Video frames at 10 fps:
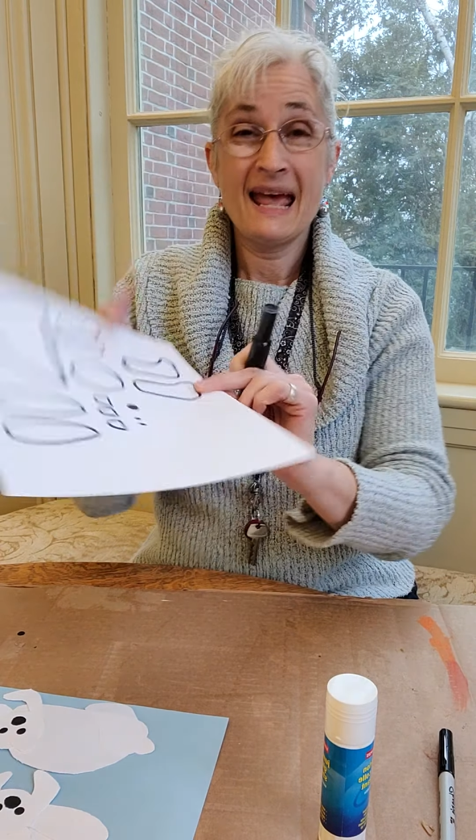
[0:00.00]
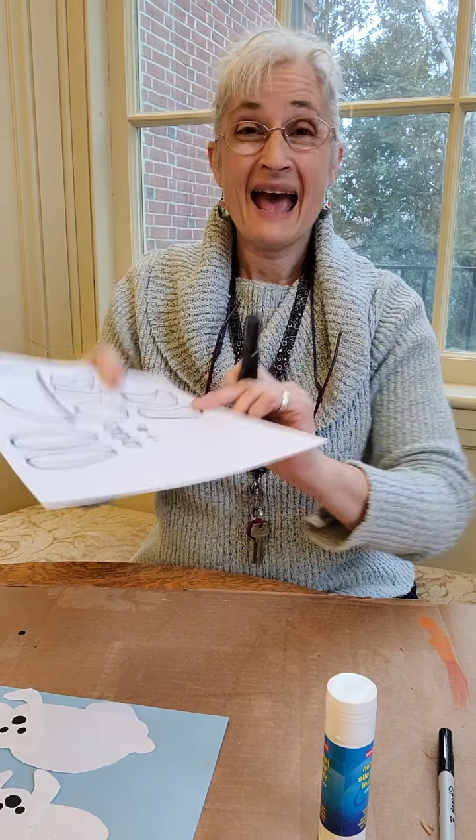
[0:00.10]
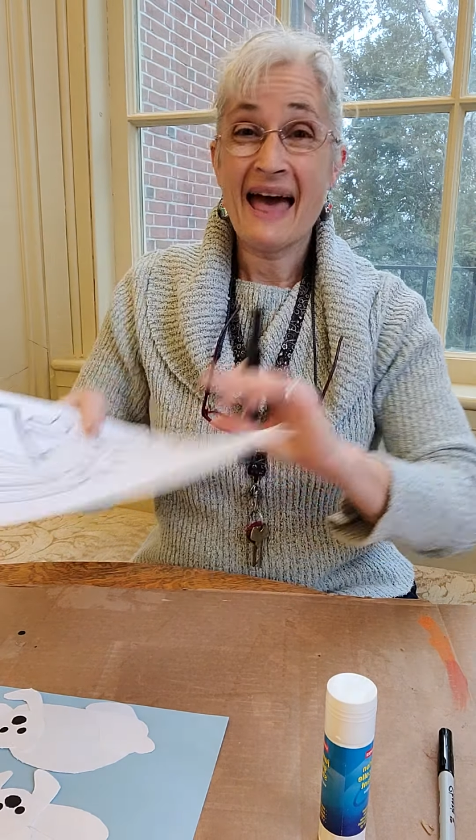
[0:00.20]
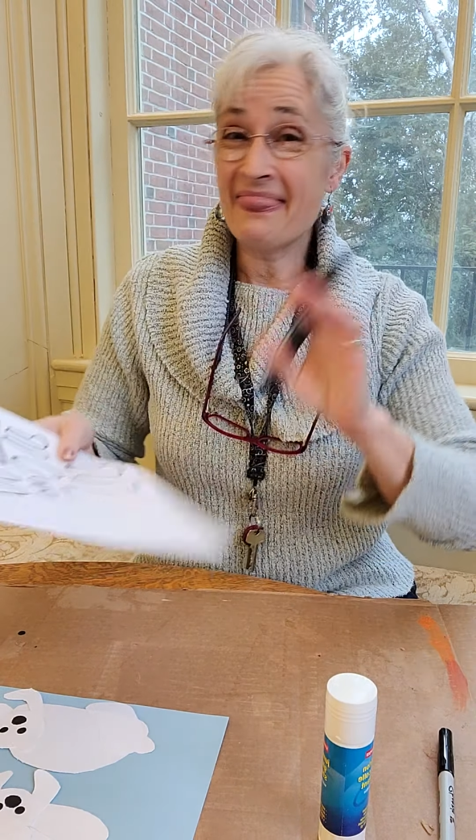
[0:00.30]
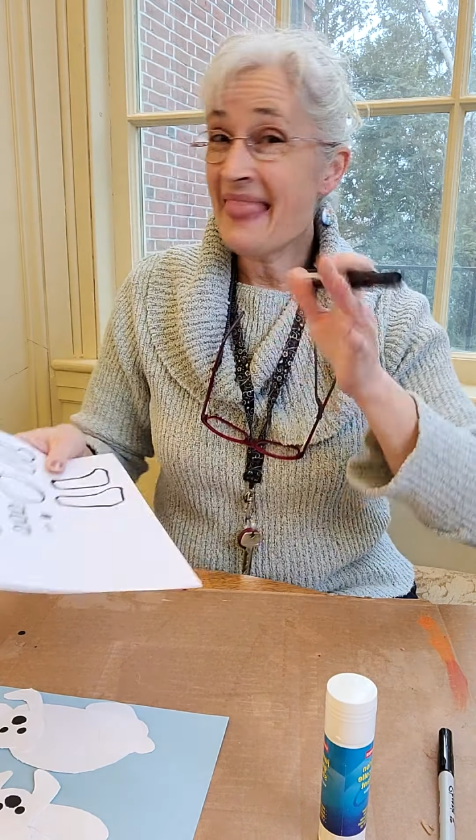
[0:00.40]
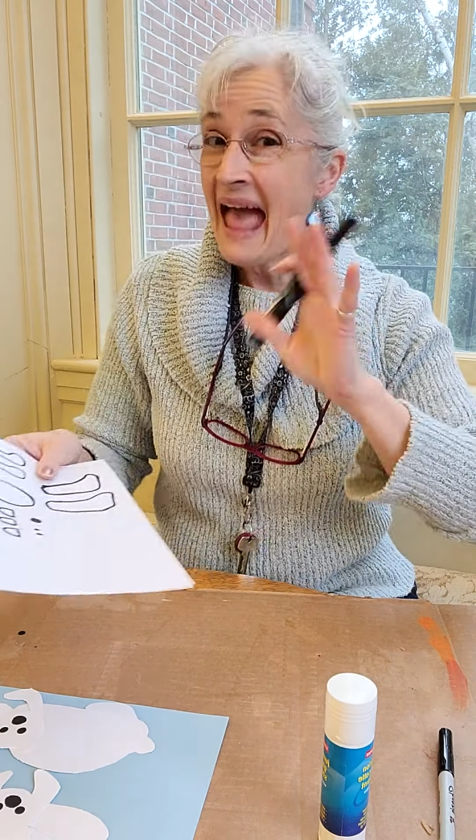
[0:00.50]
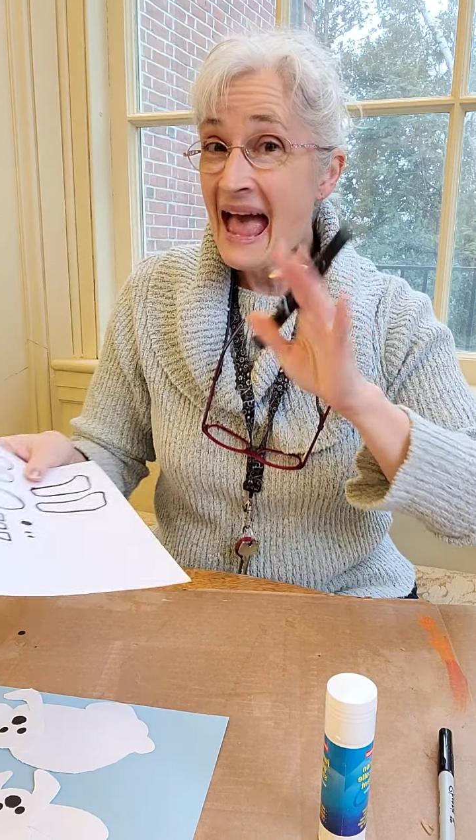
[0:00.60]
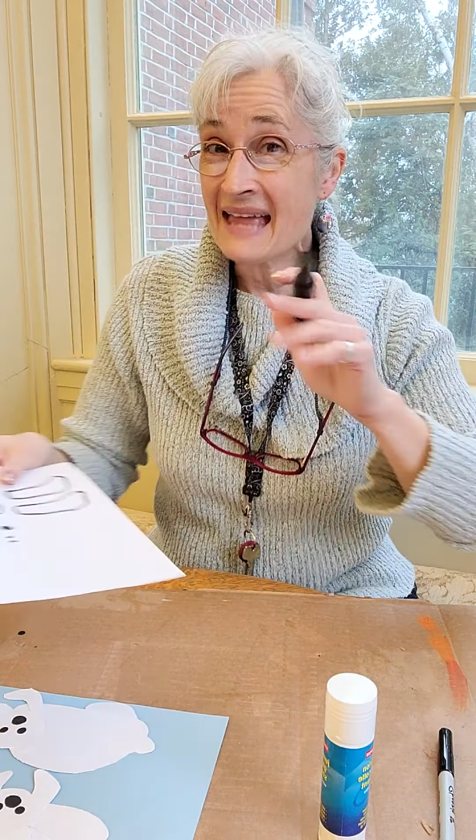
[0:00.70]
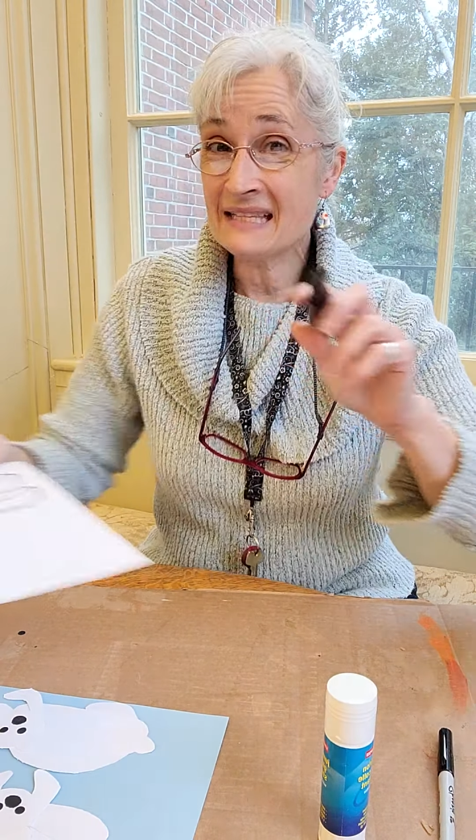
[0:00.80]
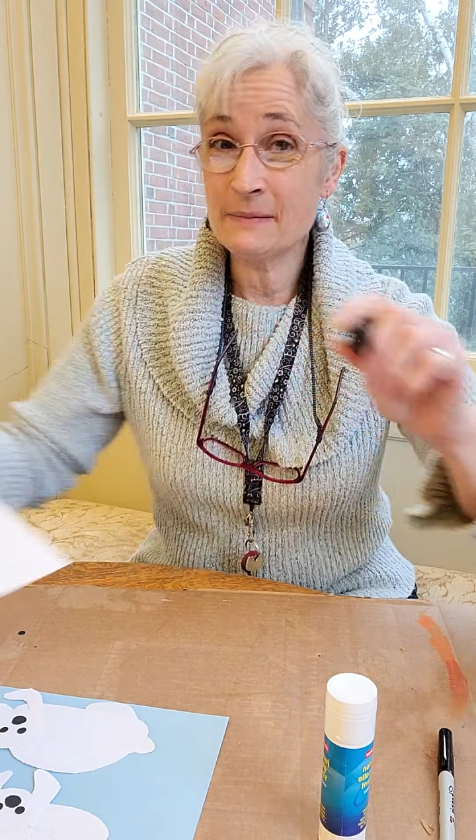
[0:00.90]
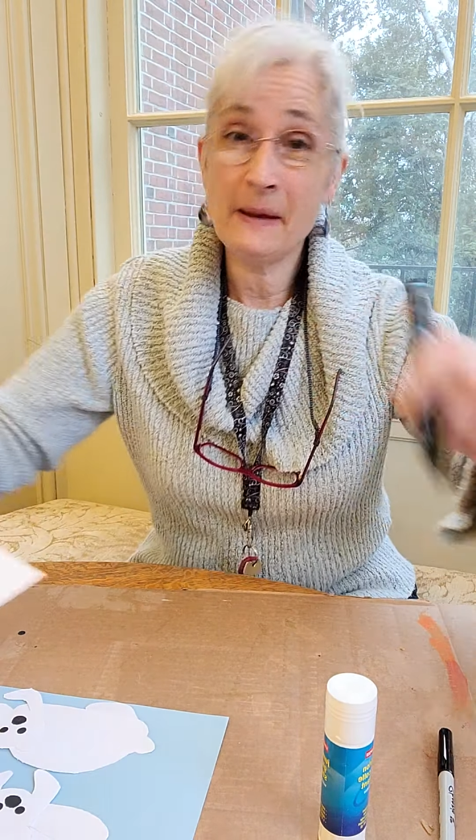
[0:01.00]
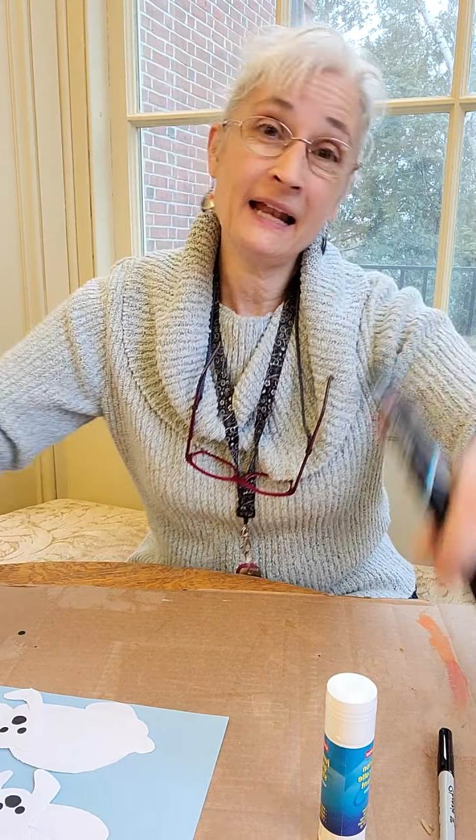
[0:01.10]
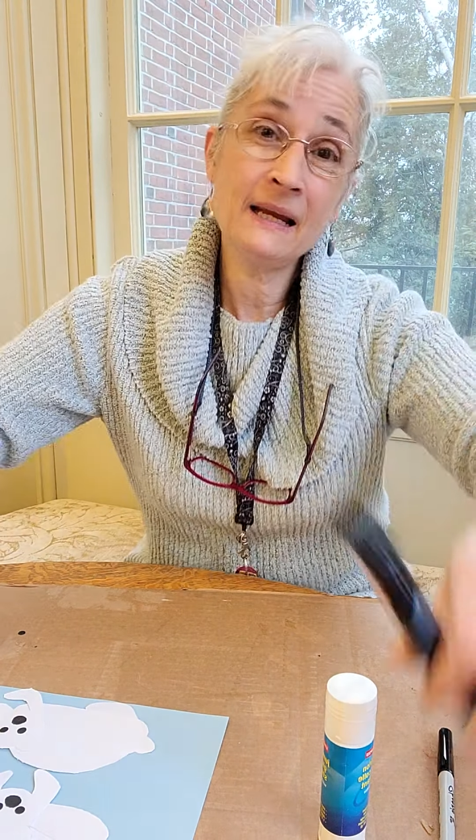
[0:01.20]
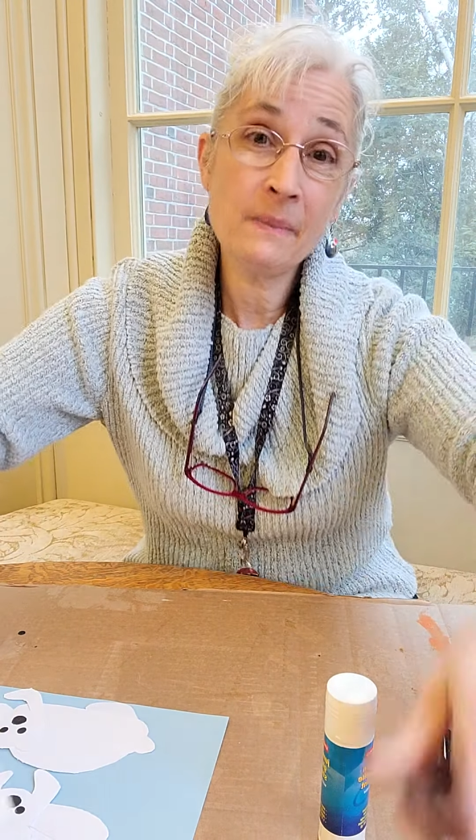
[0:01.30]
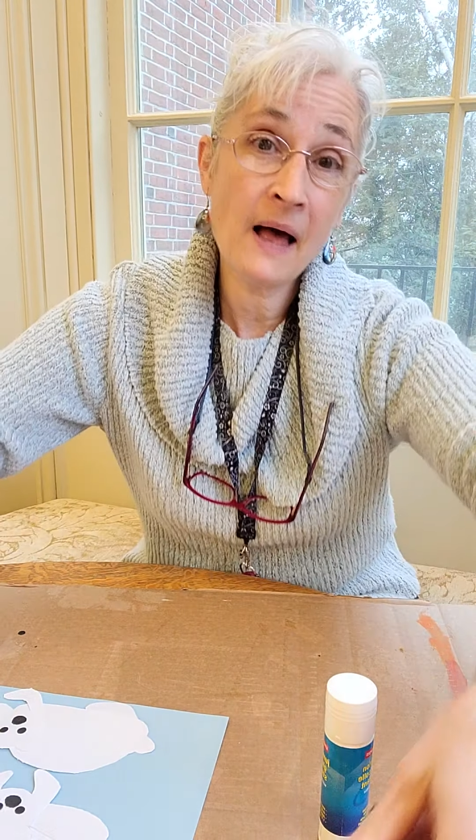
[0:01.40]
And then,
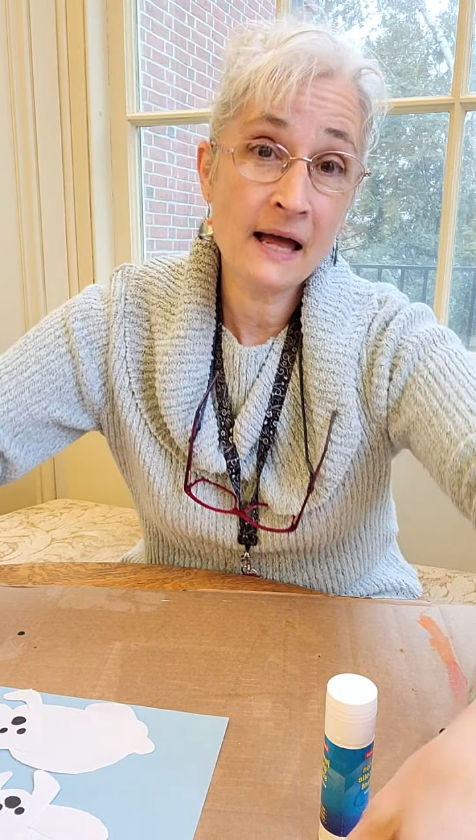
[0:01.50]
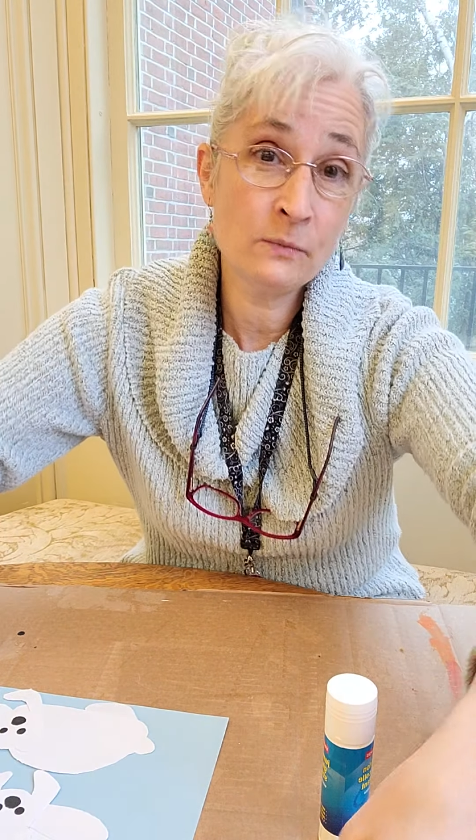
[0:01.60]
depending upon